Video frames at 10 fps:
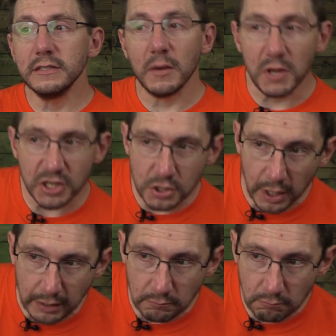10 minutes,
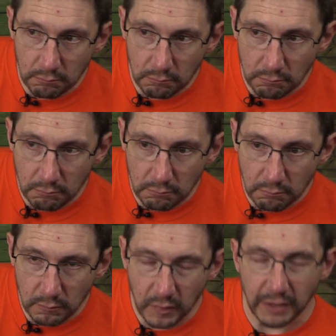Sean? Like
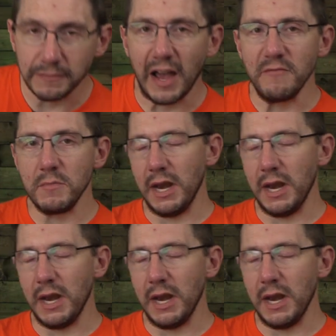five. Like five